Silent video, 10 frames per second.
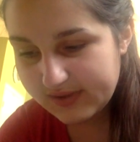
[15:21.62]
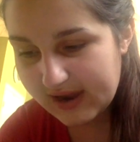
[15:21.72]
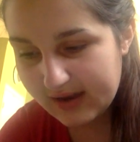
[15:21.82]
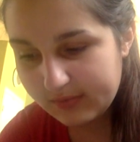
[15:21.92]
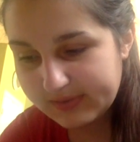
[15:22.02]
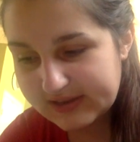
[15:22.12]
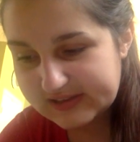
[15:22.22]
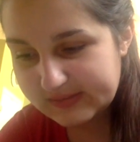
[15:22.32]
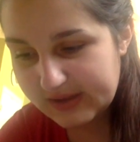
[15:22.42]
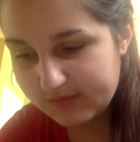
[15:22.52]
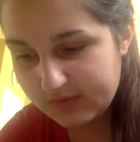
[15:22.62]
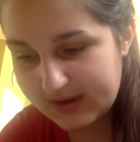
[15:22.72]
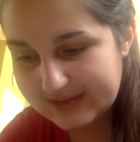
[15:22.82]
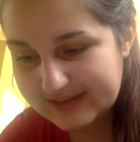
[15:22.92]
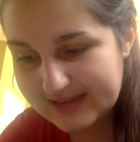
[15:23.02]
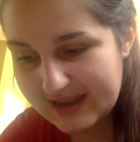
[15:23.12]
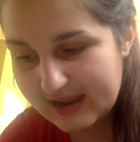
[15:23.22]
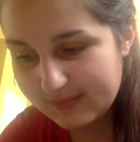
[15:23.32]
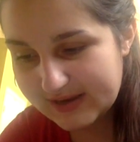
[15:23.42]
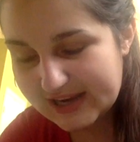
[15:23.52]
Eye replacement for
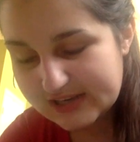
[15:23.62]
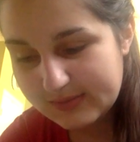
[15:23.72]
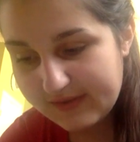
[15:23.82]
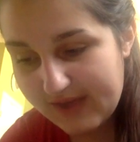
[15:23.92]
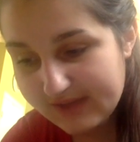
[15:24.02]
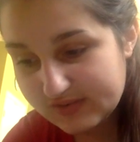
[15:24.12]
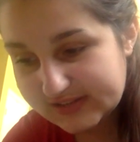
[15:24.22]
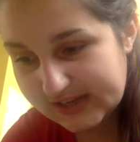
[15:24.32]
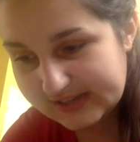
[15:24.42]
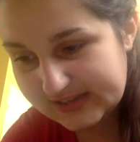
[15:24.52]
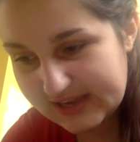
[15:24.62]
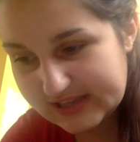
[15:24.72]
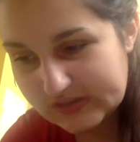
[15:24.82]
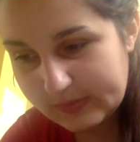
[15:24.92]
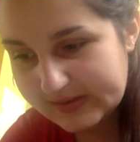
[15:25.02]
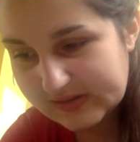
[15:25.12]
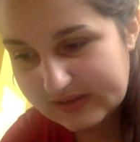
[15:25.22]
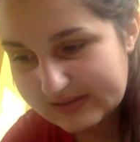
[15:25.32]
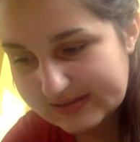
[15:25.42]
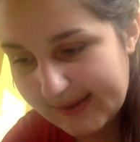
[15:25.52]
$18. Reattachment of head for $16. So basically,
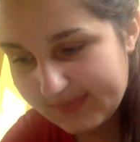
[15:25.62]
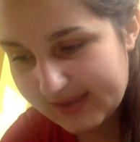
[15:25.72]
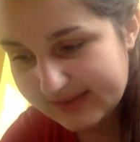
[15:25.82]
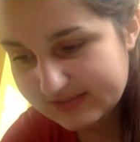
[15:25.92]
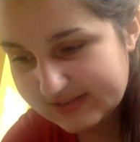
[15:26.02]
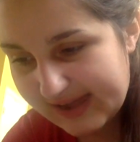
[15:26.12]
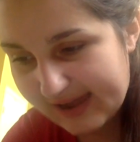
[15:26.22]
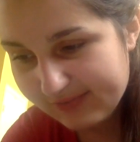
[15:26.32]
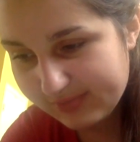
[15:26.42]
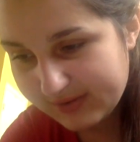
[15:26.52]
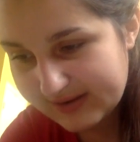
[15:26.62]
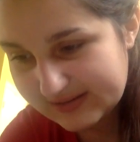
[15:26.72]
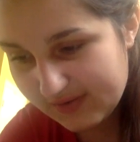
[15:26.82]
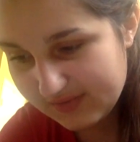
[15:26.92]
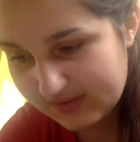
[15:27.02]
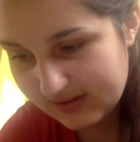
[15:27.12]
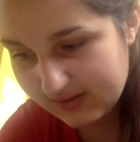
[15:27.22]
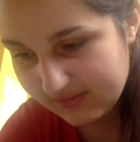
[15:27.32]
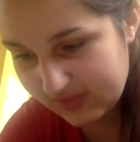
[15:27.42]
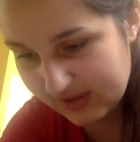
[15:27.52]
it's the same thing. It's just half price
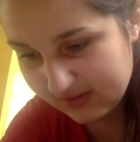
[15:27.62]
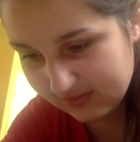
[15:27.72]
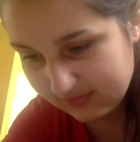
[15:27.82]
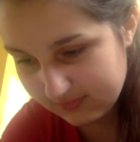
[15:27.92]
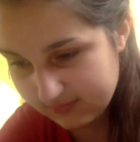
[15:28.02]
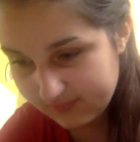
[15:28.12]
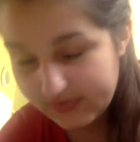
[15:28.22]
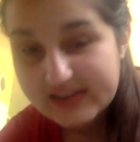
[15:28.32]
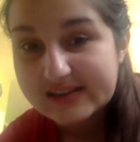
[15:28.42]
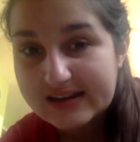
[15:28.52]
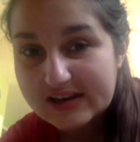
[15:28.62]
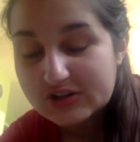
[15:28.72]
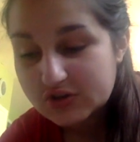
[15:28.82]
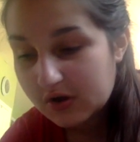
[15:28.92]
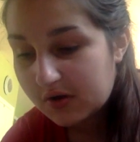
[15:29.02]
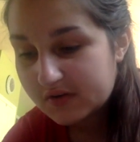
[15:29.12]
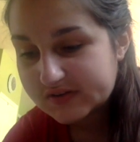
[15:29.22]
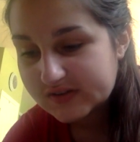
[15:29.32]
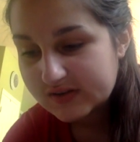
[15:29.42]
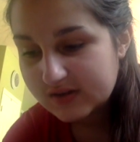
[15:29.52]
of the other 18-inch
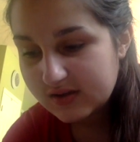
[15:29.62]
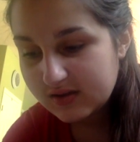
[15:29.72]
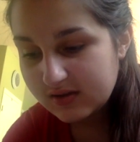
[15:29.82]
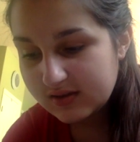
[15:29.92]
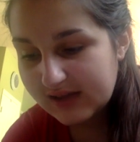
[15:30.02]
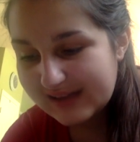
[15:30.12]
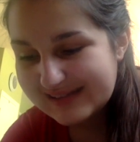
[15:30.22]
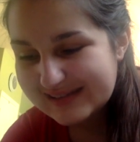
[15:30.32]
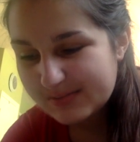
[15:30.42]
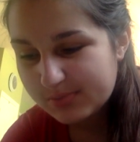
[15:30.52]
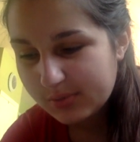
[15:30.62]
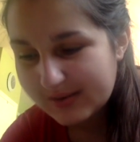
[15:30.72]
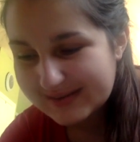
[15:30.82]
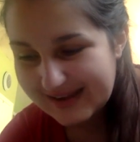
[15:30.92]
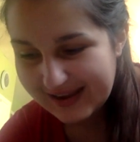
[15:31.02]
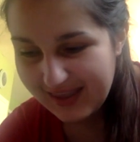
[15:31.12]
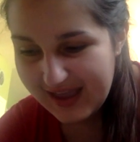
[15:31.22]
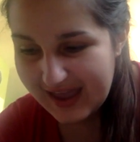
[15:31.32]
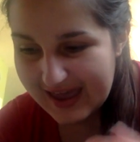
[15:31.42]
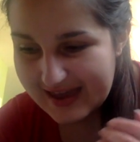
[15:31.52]
dolls. That's depressing.
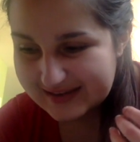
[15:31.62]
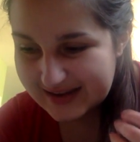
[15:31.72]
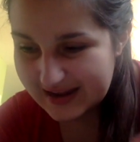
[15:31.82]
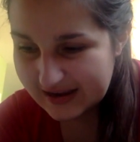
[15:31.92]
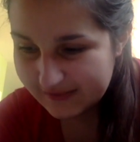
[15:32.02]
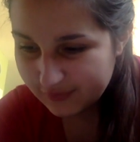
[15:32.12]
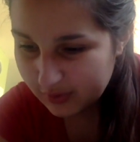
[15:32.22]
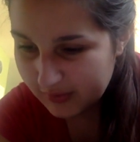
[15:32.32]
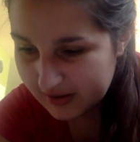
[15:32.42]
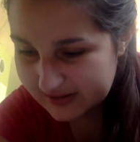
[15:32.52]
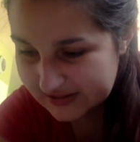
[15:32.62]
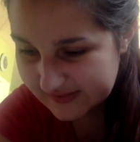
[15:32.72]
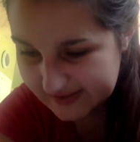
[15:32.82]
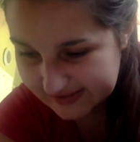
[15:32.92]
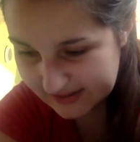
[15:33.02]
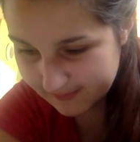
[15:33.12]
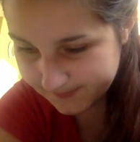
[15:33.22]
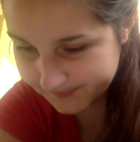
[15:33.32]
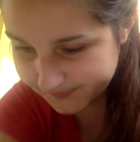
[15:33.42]
$18 for a wellness visit.